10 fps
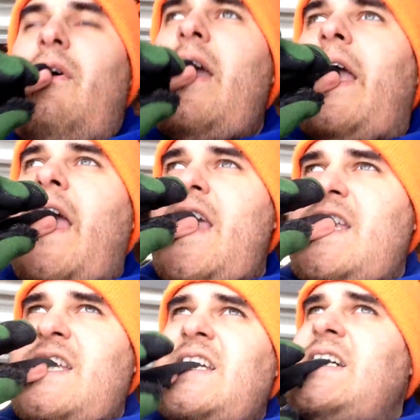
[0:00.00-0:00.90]
away
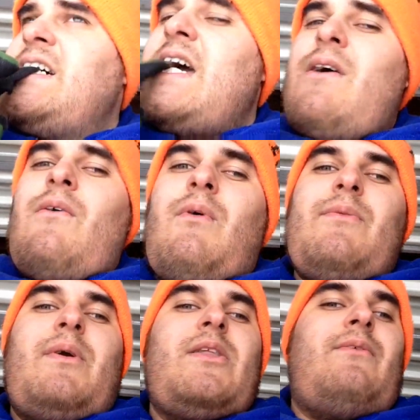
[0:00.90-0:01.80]

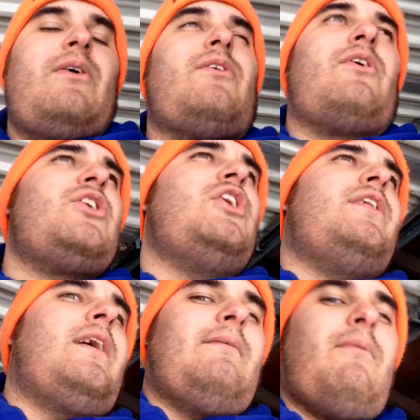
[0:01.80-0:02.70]
was because I was originally thinking